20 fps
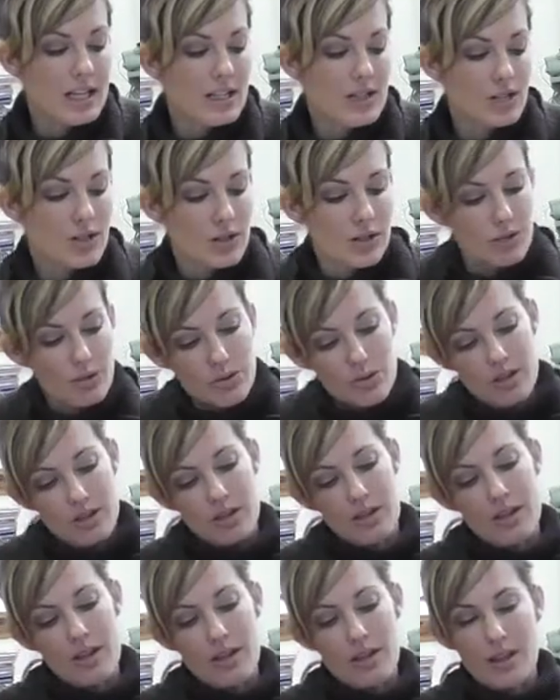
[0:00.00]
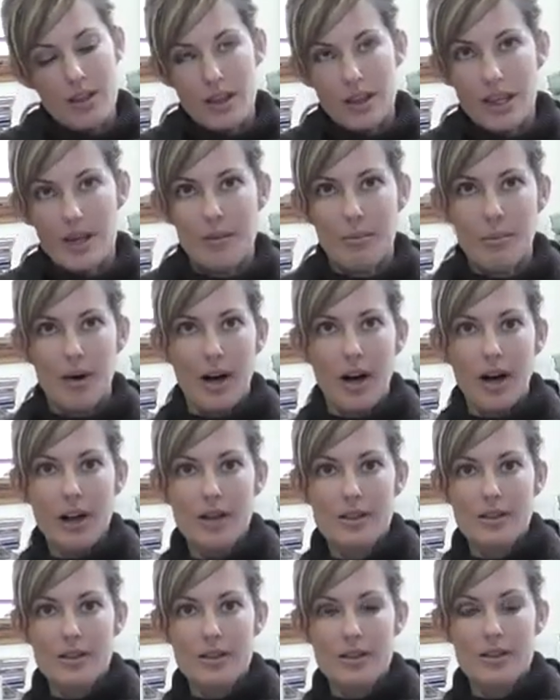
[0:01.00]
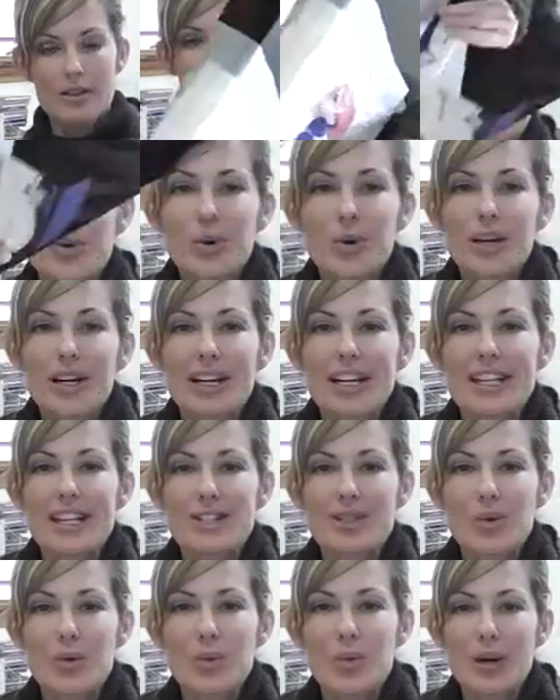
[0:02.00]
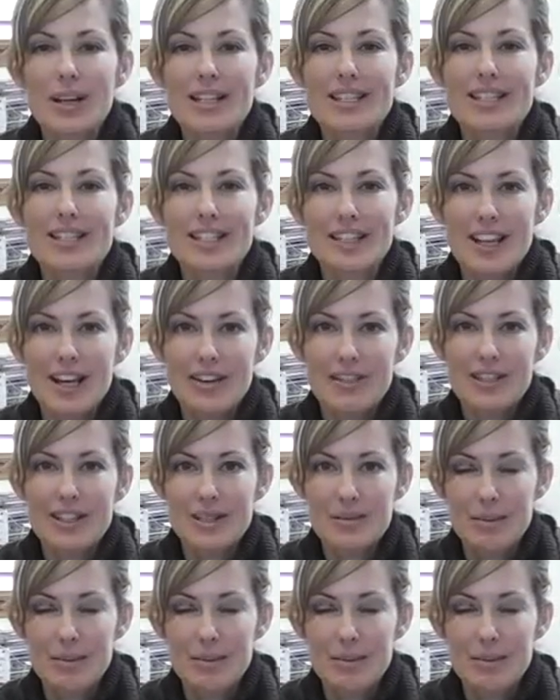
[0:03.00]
into the kit box. The quart is a 1 saliva